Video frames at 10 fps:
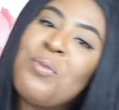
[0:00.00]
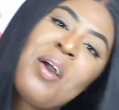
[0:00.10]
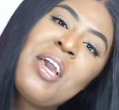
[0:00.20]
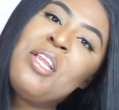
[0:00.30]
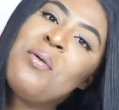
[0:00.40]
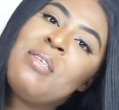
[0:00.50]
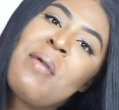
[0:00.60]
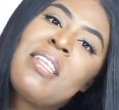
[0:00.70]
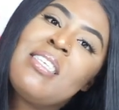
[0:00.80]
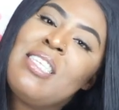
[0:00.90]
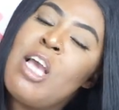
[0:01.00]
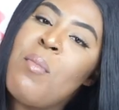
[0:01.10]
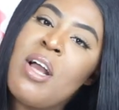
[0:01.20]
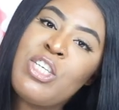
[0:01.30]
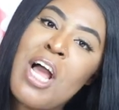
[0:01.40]
So what can you expect to see
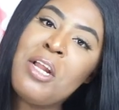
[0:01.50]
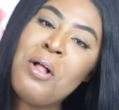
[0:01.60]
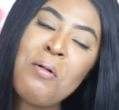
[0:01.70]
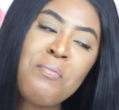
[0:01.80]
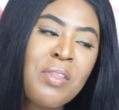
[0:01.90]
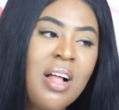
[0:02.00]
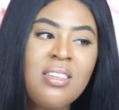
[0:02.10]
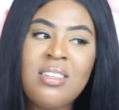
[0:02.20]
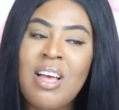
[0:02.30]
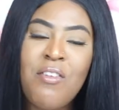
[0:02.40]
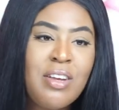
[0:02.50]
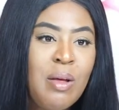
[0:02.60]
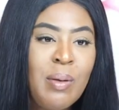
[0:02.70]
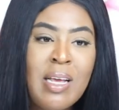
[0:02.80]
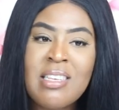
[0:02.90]
on my channel? There'll
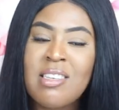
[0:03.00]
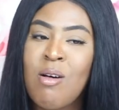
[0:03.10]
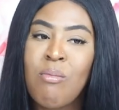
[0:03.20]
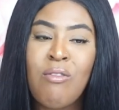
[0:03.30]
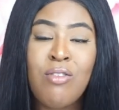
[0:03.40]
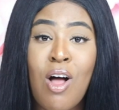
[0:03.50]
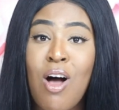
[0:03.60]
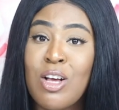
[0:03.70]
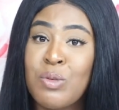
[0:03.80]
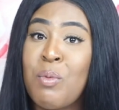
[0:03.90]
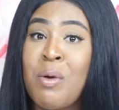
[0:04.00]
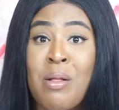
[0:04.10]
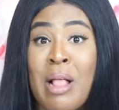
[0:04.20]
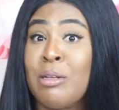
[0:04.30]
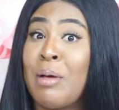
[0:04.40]
definitely be some vlogs when
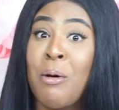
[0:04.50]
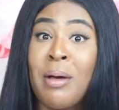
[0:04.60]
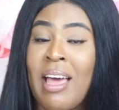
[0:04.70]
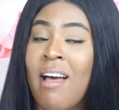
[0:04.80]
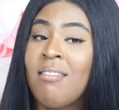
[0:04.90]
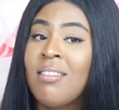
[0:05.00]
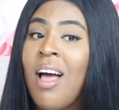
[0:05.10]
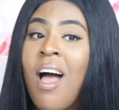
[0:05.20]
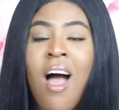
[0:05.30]
we're allowed out again.